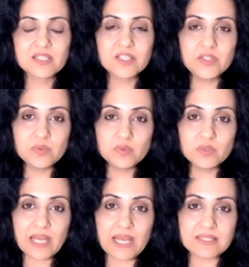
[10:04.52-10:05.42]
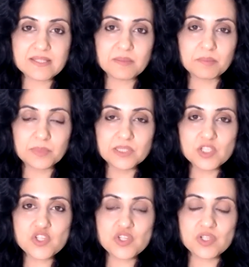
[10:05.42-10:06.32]
you can
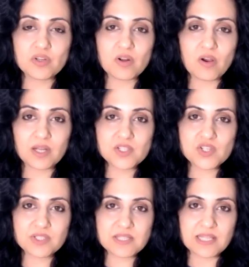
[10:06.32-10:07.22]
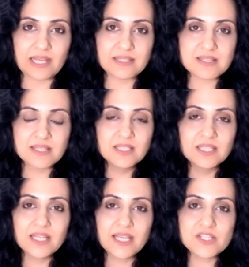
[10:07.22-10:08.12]
submerge your consciousness
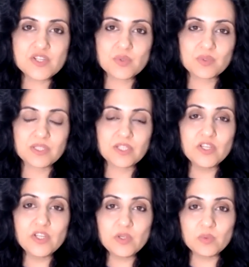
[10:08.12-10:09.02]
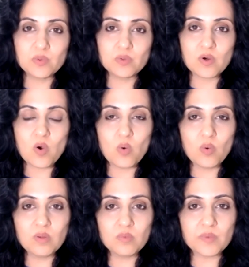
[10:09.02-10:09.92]
into the new
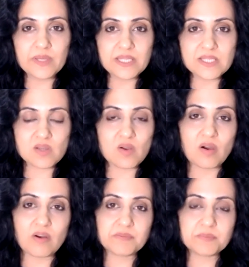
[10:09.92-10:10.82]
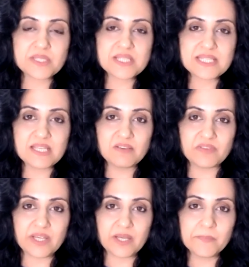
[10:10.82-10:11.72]
whole ways of
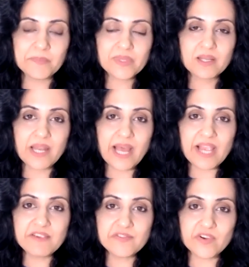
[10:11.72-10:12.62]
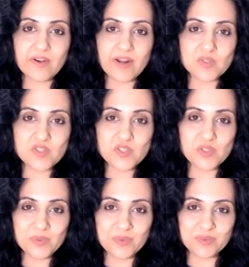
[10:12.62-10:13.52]
perceiving life around
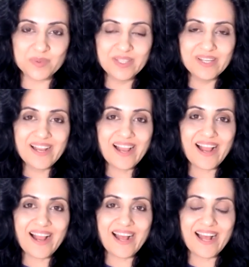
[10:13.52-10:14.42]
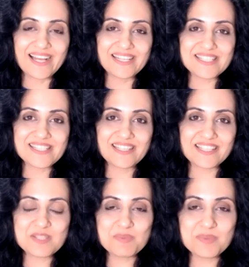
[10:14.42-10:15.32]
you and
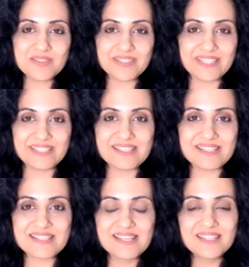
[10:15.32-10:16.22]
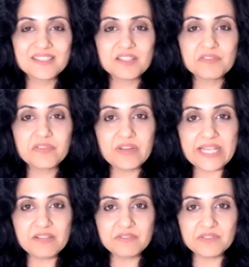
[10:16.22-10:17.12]
experience the
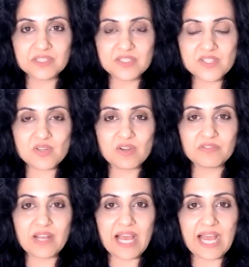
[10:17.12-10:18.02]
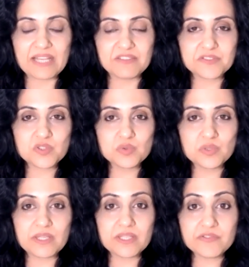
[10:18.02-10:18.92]
flavors of life
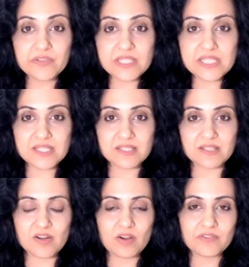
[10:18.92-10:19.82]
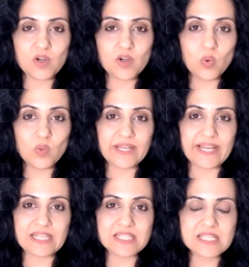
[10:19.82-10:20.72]
through that filter of
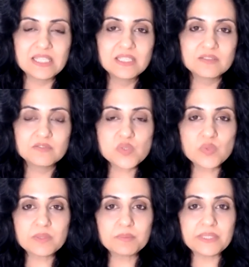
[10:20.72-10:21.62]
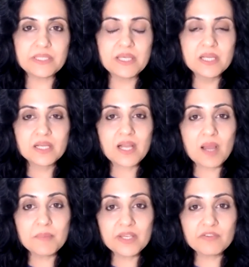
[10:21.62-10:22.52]
wholeness, which will be
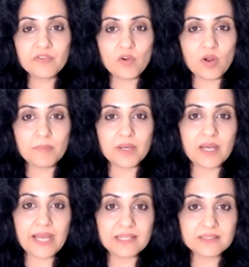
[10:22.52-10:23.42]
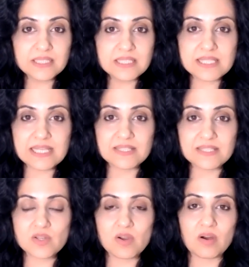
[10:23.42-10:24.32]
coming from a healthy
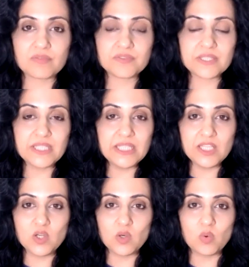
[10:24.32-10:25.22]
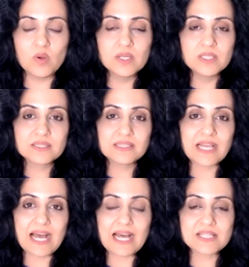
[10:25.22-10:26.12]
sense of ego
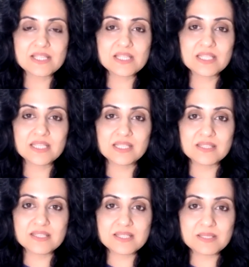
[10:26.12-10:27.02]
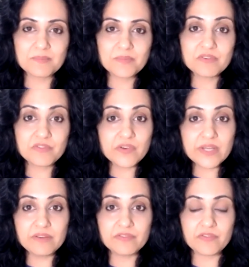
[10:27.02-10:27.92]
that is
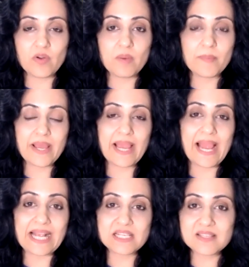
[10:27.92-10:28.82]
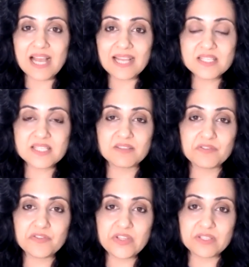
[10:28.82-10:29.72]
free from anxieties
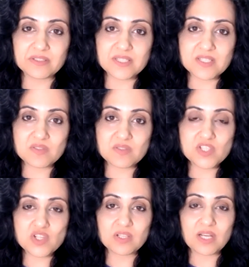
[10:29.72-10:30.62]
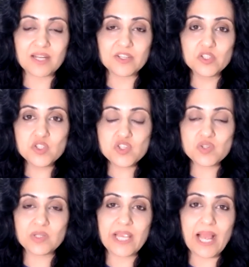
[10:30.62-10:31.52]
and fears, which are
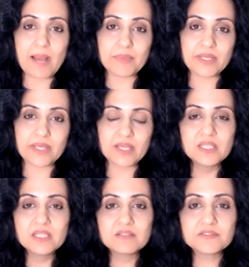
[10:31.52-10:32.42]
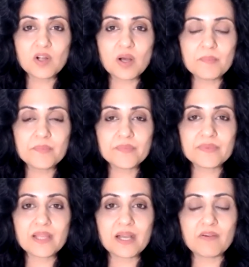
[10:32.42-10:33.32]
usually happening from
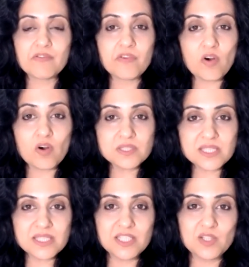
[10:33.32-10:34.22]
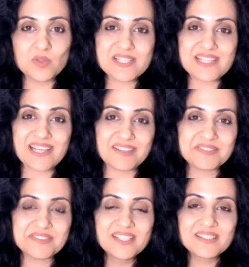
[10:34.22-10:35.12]
the faulty egoic self
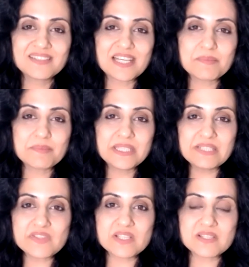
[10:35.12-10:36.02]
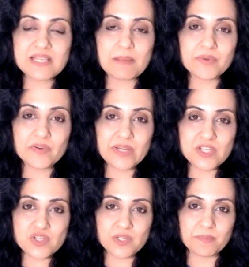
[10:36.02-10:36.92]
that believes in
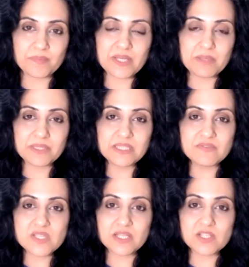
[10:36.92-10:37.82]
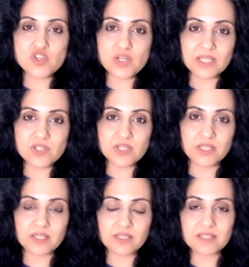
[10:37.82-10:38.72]
separation, that believes in
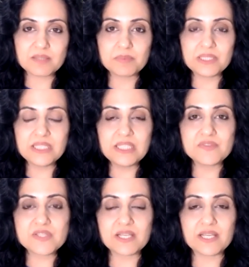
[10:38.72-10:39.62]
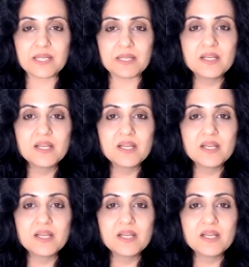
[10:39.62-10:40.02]
judging, that believes in